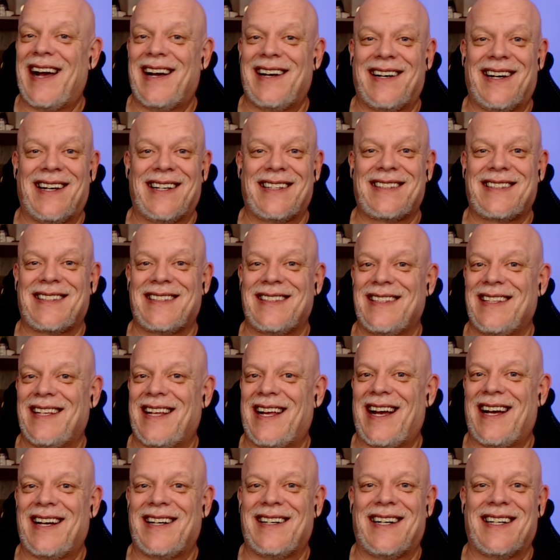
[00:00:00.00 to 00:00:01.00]
I
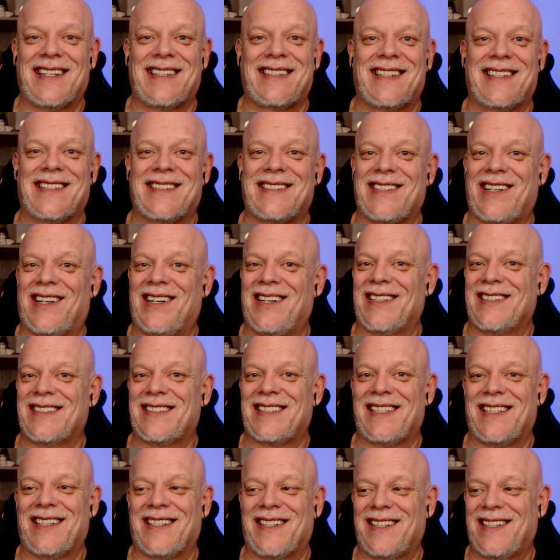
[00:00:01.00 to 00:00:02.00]
like the
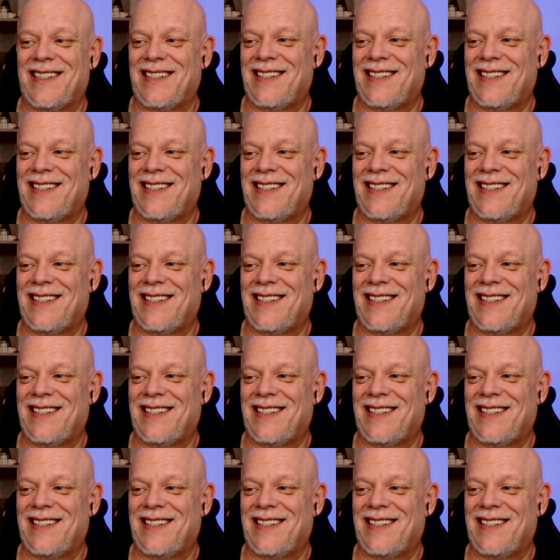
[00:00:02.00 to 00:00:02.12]
songs here.